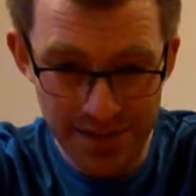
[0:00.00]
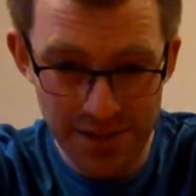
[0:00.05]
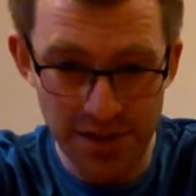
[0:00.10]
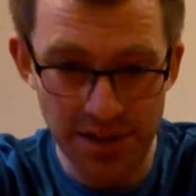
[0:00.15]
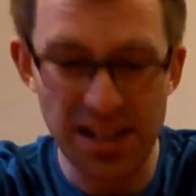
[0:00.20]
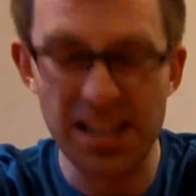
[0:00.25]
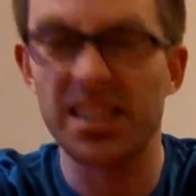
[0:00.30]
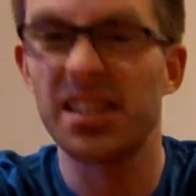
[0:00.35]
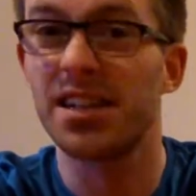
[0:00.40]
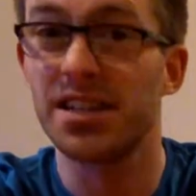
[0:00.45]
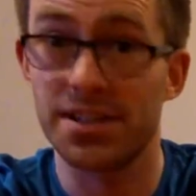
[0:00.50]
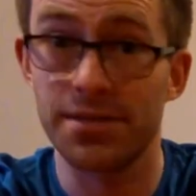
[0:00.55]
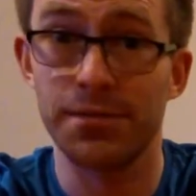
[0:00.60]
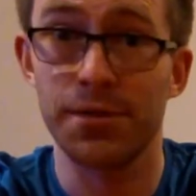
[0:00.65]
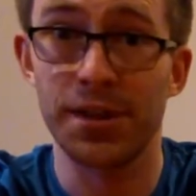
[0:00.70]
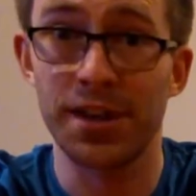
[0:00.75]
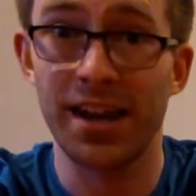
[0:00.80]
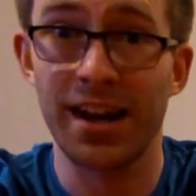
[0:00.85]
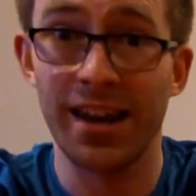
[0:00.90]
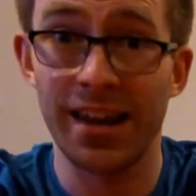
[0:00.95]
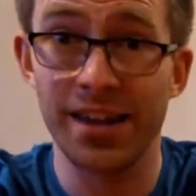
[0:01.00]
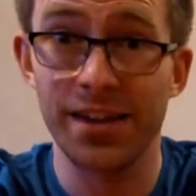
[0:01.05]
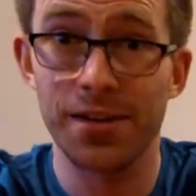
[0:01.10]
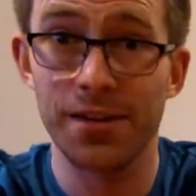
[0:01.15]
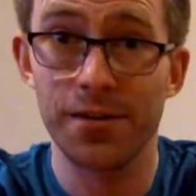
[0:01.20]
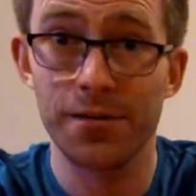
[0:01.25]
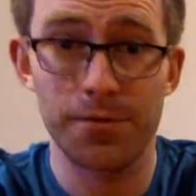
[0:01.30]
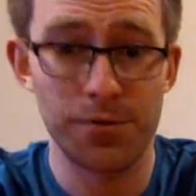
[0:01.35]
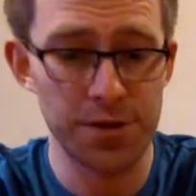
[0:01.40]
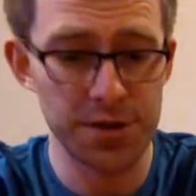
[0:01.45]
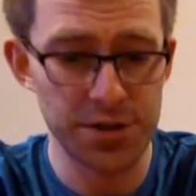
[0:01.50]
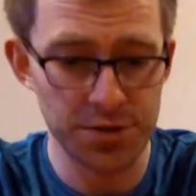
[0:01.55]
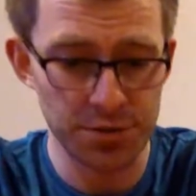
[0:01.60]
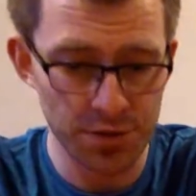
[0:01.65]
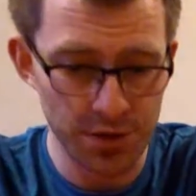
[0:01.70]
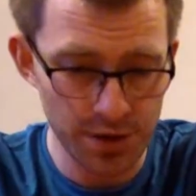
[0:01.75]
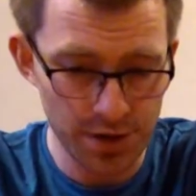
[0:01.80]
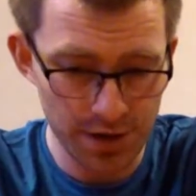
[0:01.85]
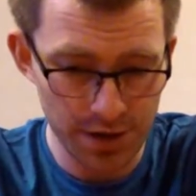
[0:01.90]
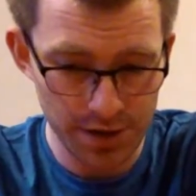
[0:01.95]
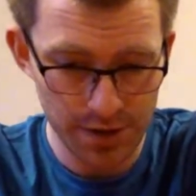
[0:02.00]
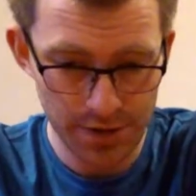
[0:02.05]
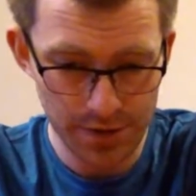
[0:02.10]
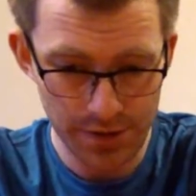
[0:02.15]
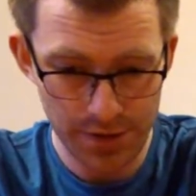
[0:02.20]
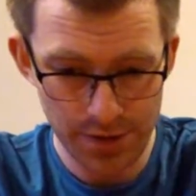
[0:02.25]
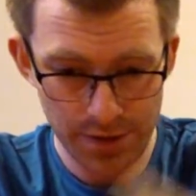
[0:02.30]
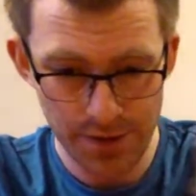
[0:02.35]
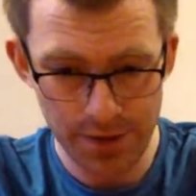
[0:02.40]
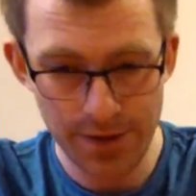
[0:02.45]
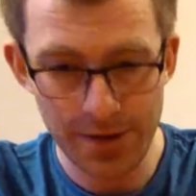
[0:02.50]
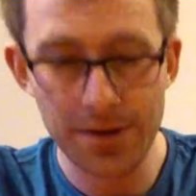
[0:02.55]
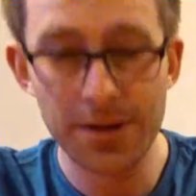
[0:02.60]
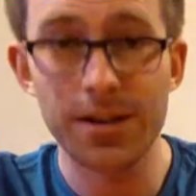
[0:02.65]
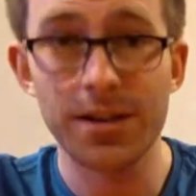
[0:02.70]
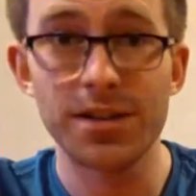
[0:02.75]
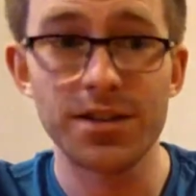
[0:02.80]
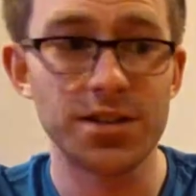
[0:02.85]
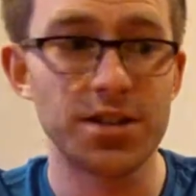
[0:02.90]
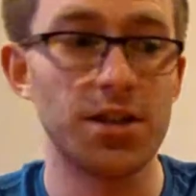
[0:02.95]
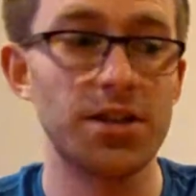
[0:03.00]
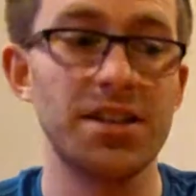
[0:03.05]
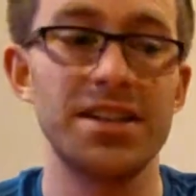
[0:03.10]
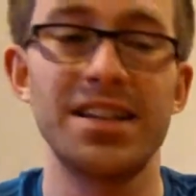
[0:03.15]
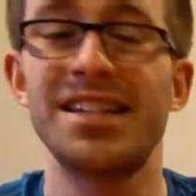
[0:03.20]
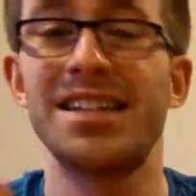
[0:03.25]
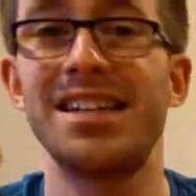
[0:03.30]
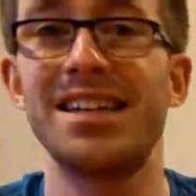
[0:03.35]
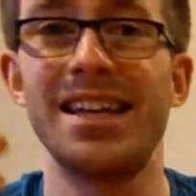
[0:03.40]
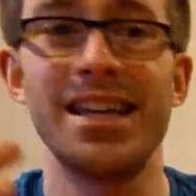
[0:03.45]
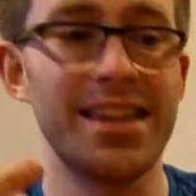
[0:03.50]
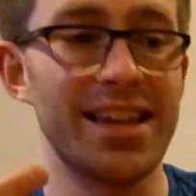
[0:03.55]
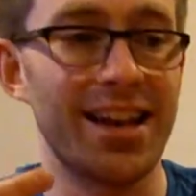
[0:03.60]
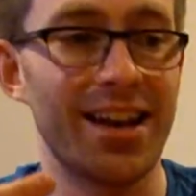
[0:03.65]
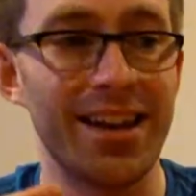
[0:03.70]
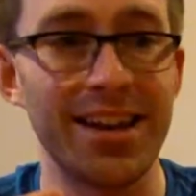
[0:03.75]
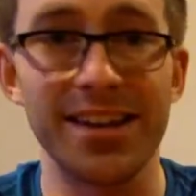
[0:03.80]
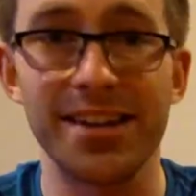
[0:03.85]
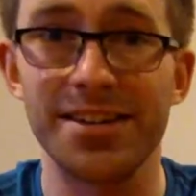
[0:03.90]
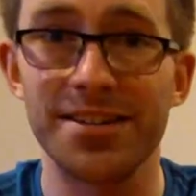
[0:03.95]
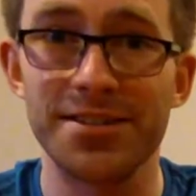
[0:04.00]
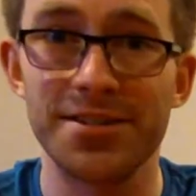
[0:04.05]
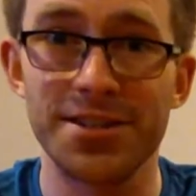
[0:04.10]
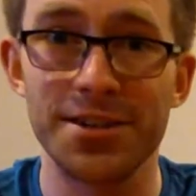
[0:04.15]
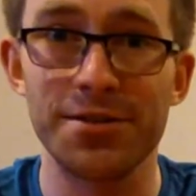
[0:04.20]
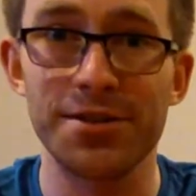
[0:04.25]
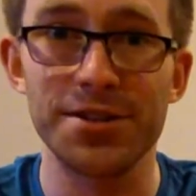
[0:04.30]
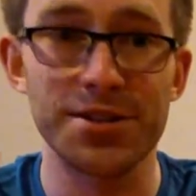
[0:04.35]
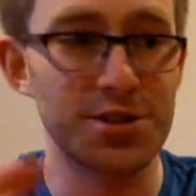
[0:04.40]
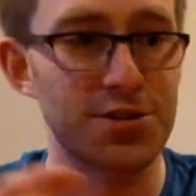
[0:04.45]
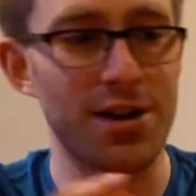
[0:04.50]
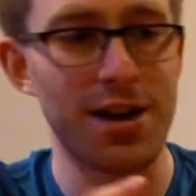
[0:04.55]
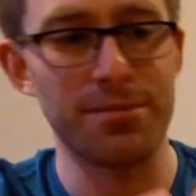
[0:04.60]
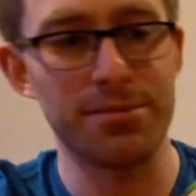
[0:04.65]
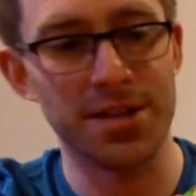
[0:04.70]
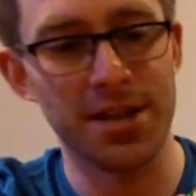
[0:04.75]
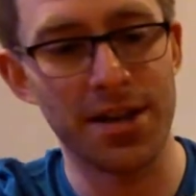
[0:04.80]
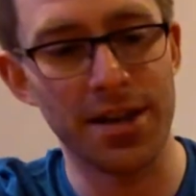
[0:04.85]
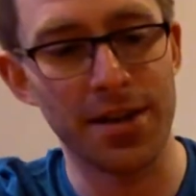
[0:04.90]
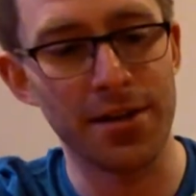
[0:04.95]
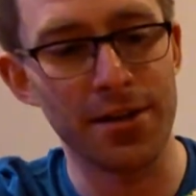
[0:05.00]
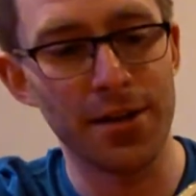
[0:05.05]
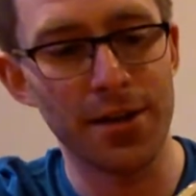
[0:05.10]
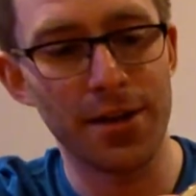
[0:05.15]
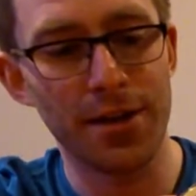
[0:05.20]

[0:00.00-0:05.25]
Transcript: You need to listen for the clink for it to work. So I didn't hear the clink, so it's trapped here.